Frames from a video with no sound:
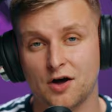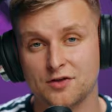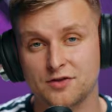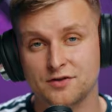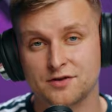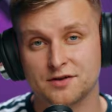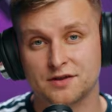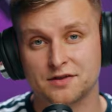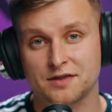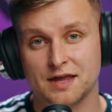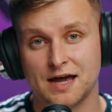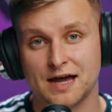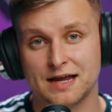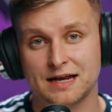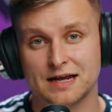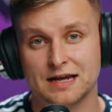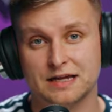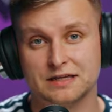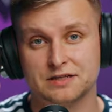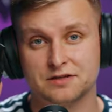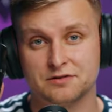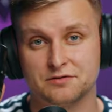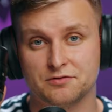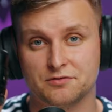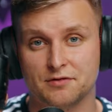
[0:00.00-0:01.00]
Other than that,
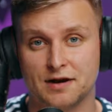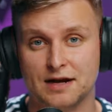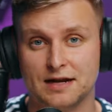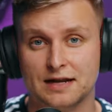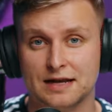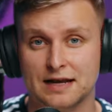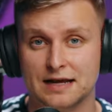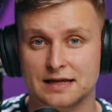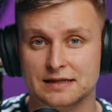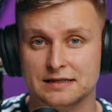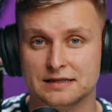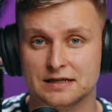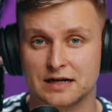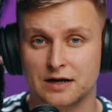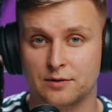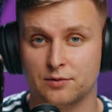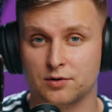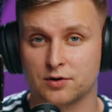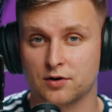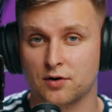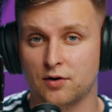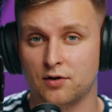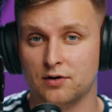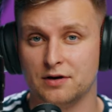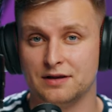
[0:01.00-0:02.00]
it's a great lens and I
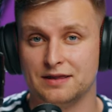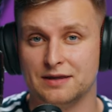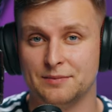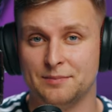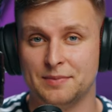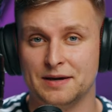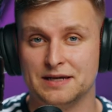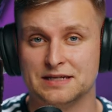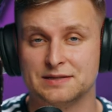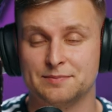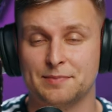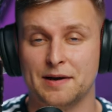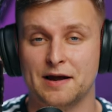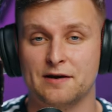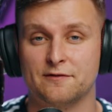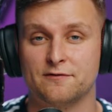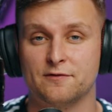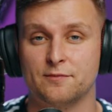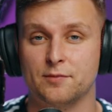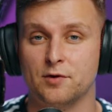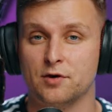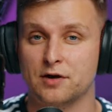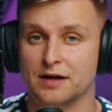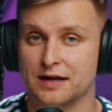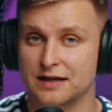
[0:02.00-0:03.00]
would call it the best bang for
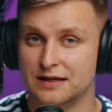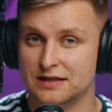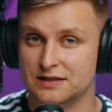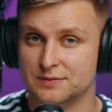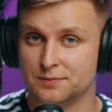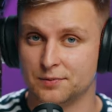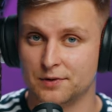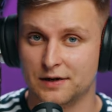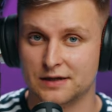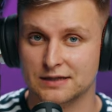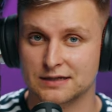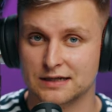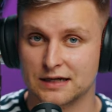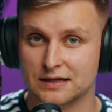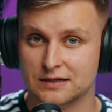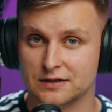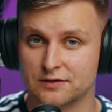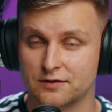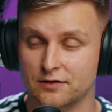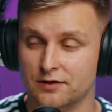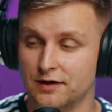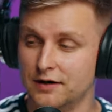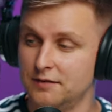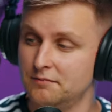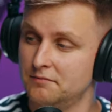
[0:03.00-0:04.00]
buck in its price
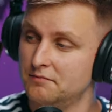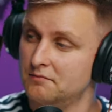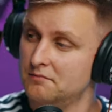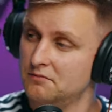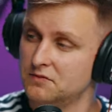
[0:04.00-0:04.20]
category.